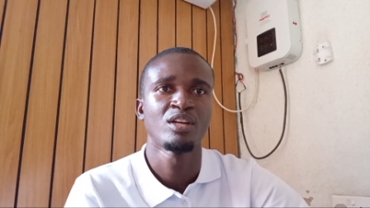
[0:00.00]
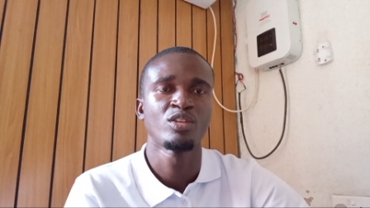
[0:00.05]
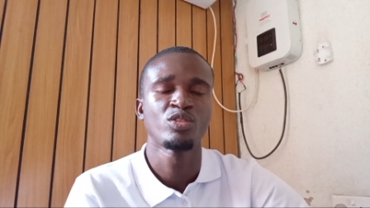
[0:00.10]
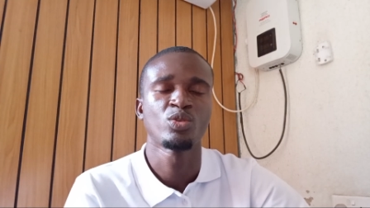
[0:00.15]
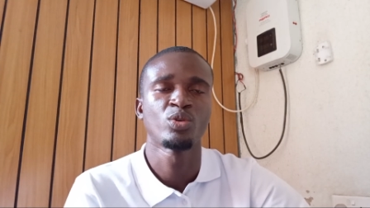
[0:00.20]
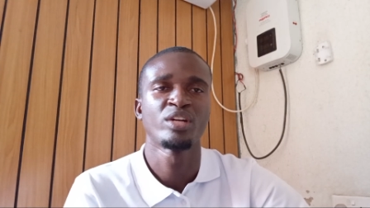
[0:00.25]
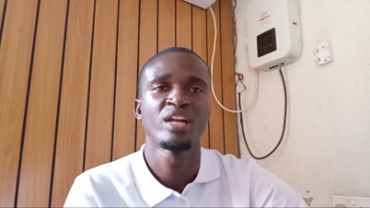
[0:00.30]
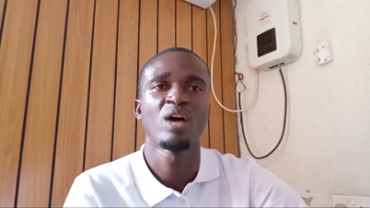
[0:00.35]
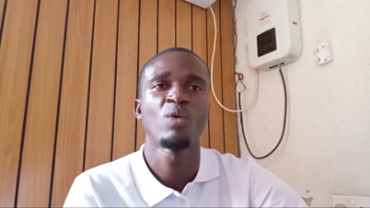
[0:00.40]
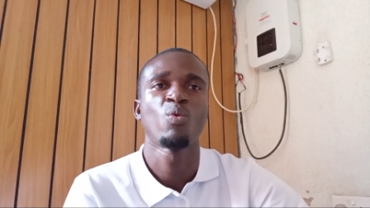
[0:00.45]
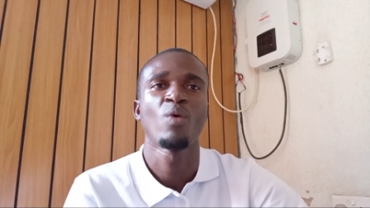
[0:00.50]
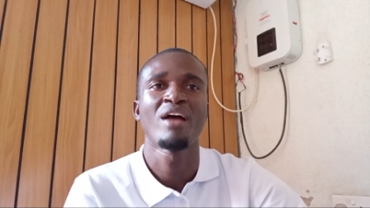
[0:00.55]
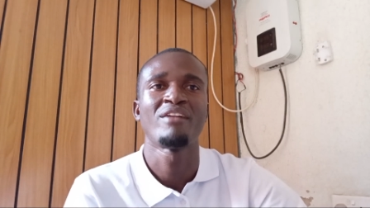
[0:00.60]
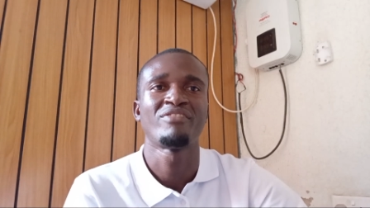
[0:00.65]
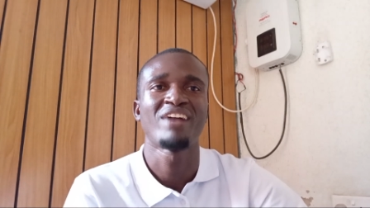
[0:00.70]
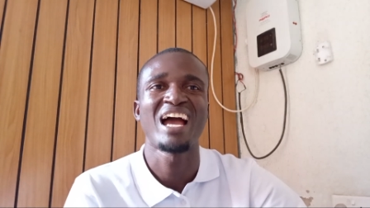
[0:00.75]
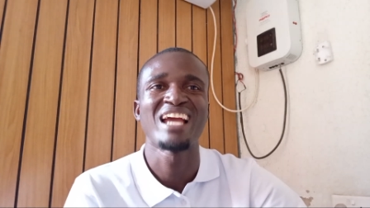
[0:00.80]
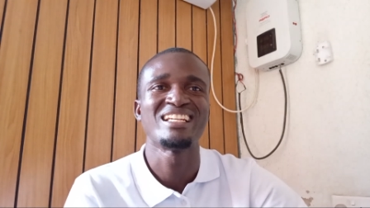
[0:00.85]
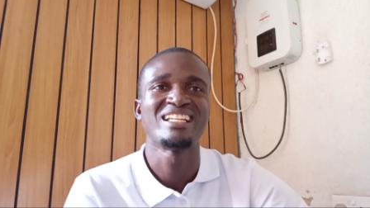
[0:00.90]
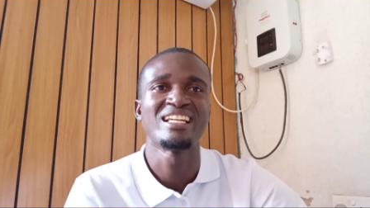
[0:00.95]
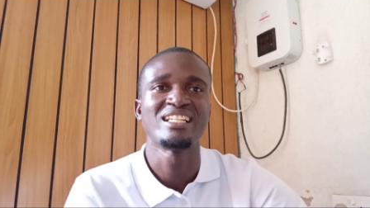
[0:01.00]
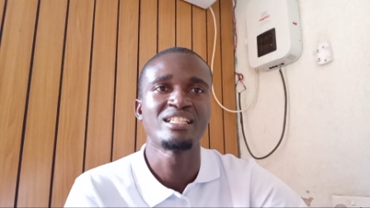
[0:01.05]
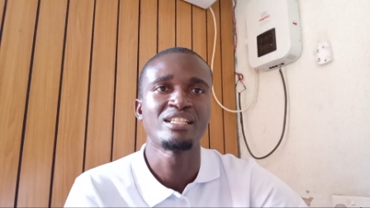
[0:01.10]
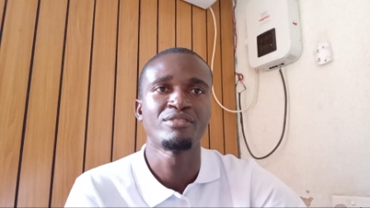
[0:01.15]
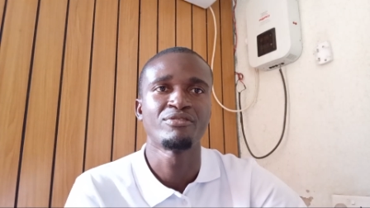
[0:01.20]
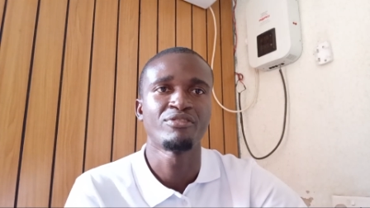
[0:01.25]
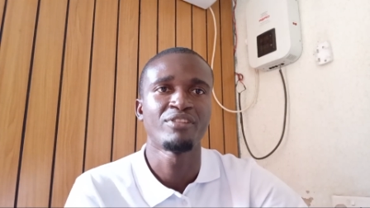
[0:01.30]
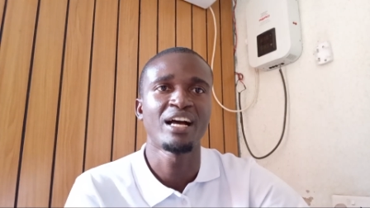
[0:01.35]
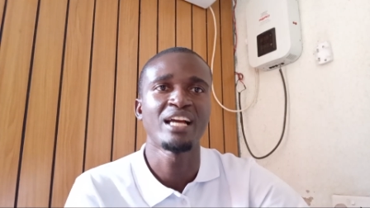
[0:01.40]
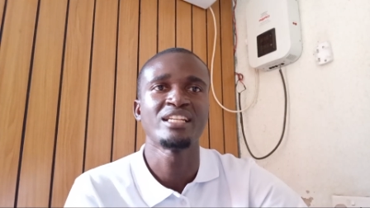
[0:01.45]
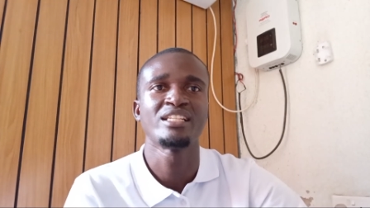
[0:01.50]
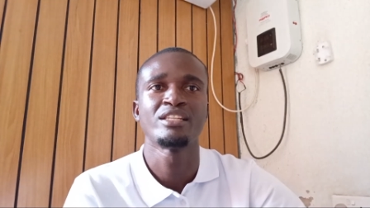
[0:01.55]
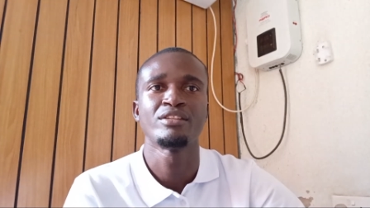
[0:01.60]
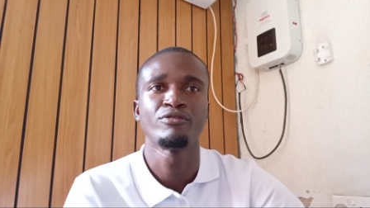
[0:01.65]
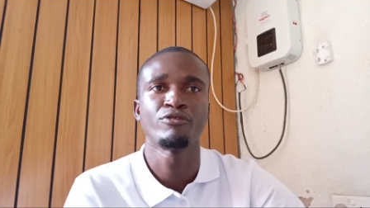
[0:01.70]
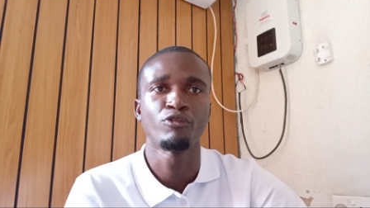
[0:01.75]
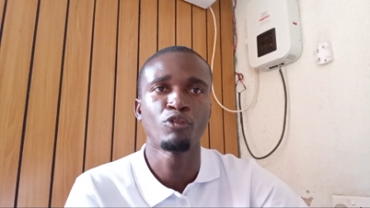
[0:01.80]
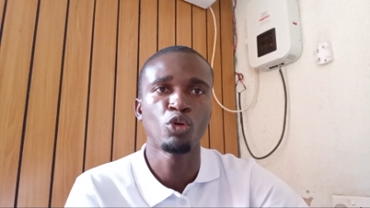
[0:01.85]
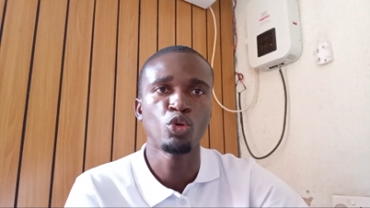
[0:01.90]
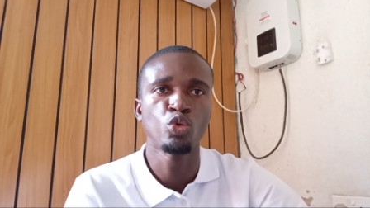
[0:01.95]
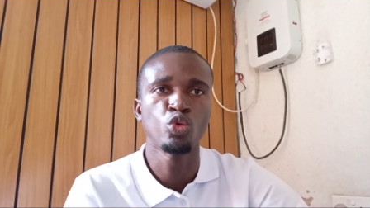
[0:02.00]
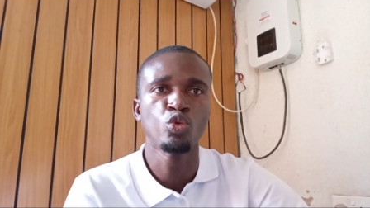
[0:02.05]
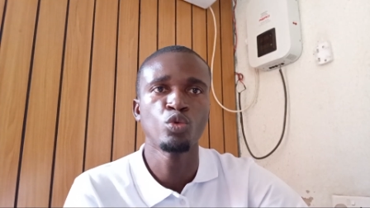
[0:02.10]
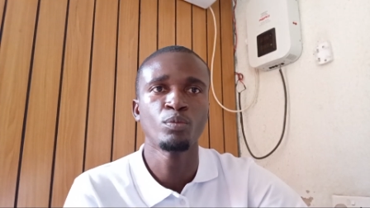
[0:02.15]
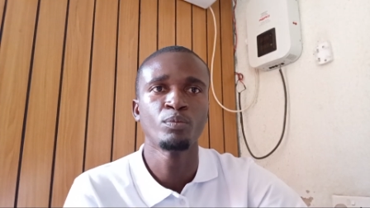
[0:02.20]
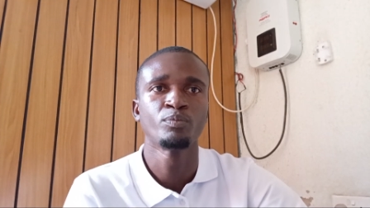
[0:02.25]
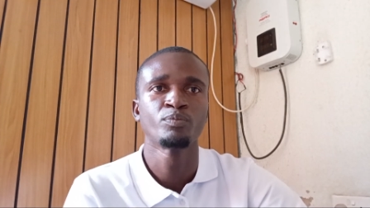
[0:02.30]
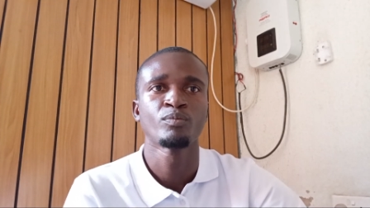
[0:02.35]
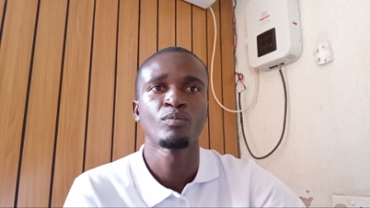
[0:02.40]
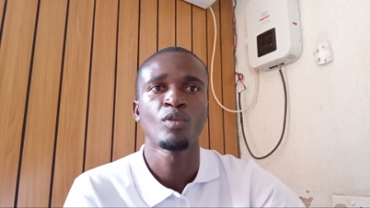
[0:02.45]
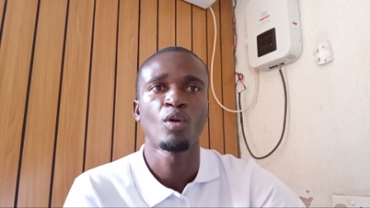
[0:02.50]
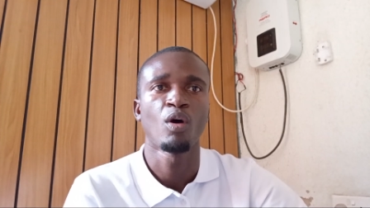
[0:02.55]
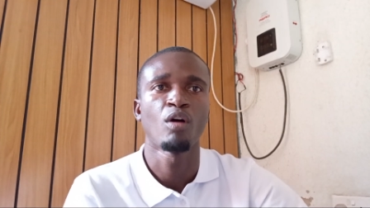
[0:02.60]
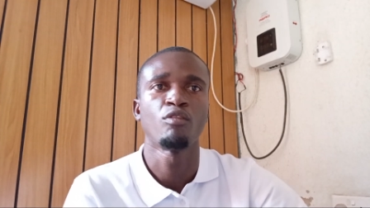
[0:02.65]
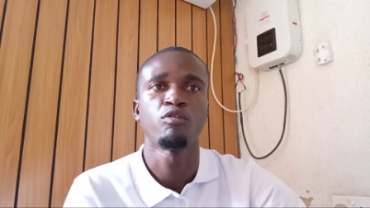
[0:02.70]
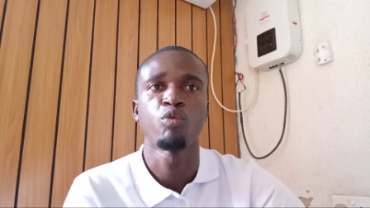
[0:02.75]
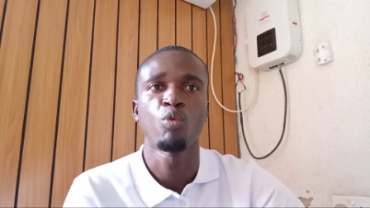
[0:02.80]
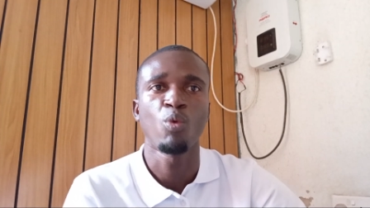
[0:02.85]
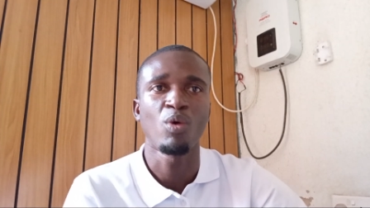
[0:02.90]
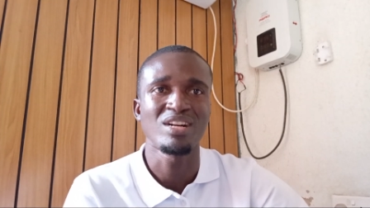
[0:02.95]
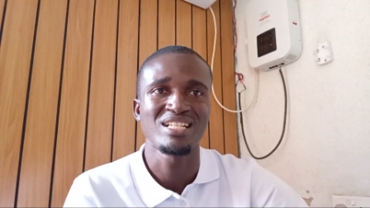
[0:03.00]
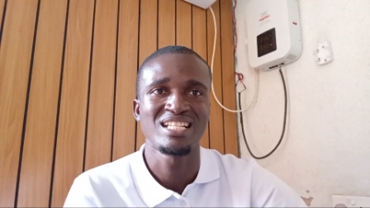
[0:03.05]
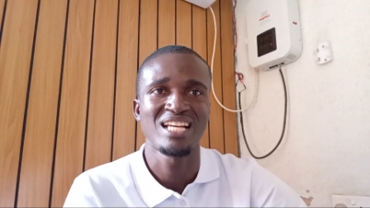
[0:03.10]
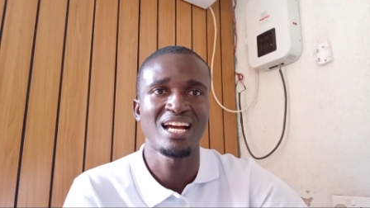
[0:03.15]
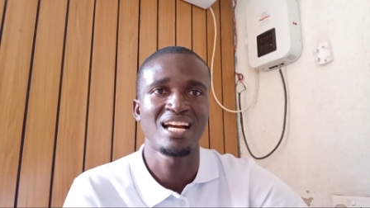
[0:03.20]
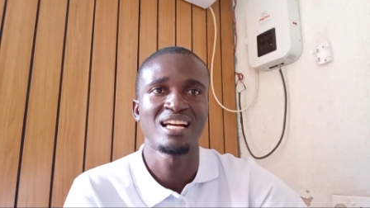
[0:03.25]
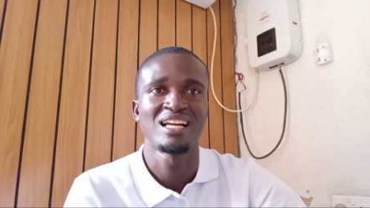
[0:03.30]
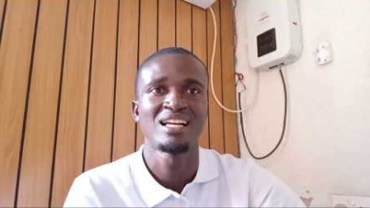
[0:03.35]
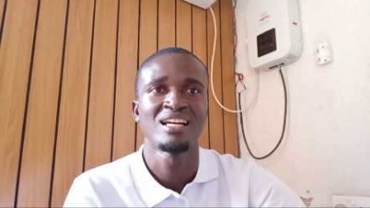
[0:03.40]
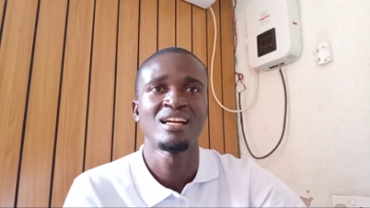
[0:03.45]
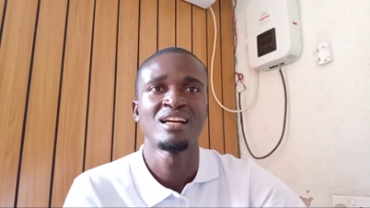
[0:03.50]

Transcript: So now we have identified the volume of water